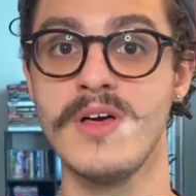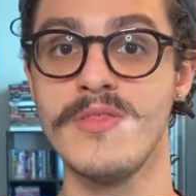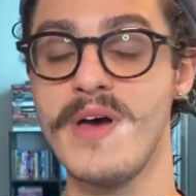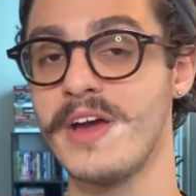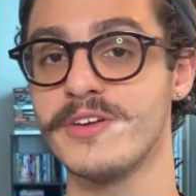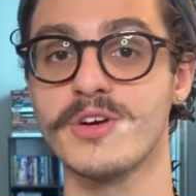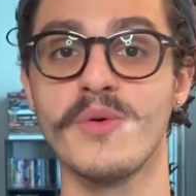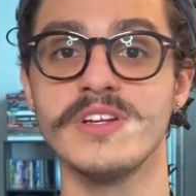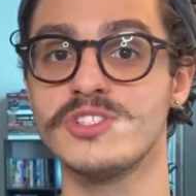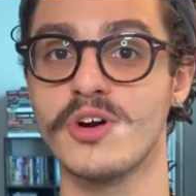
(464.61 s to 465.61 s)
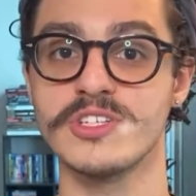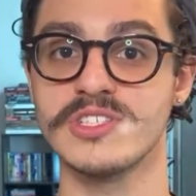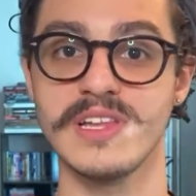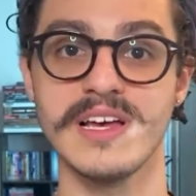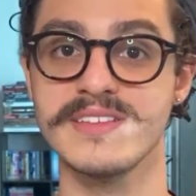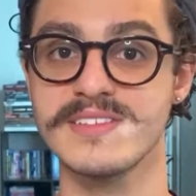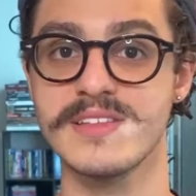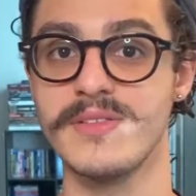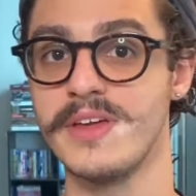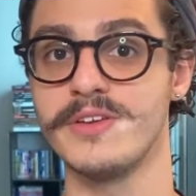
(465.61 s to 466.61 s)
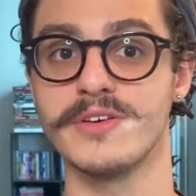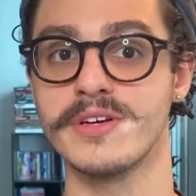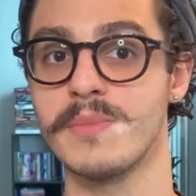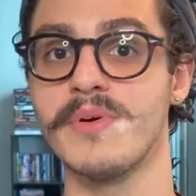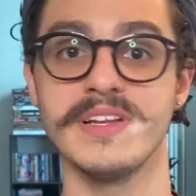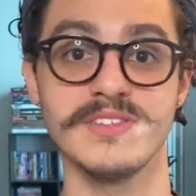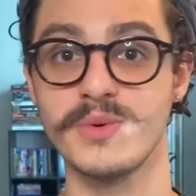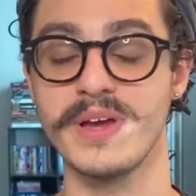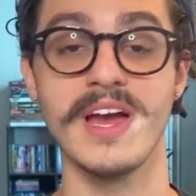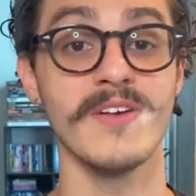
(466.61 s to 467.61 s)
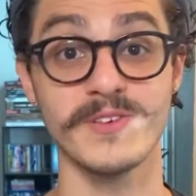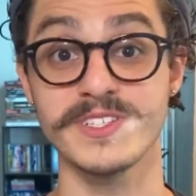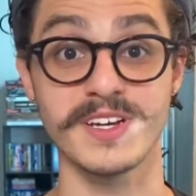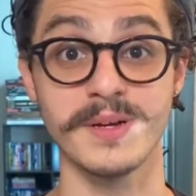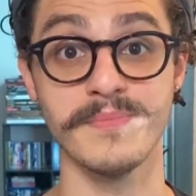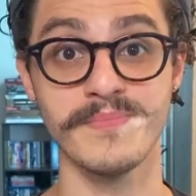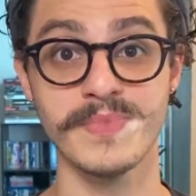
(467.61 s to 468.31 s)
that you're going to charge less than you're going to put into it every time.